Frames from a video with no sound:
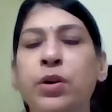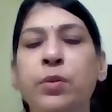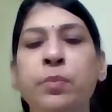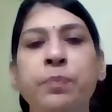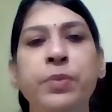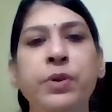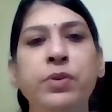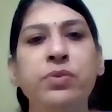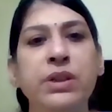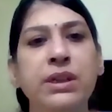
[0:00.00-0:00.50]

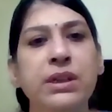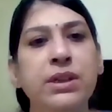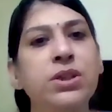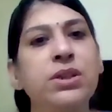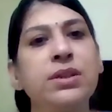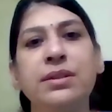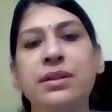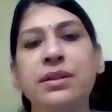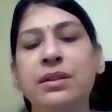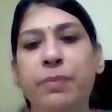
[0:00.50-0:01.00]

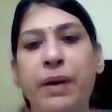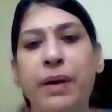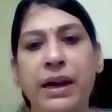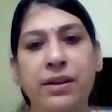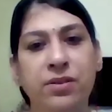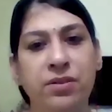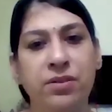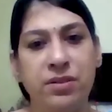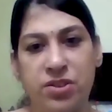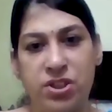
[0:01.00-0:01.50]
Computational
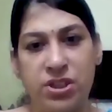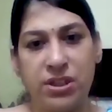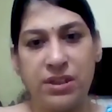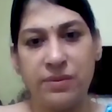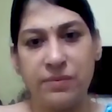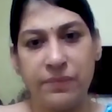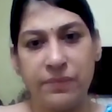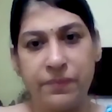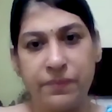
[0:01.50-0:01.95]
biology,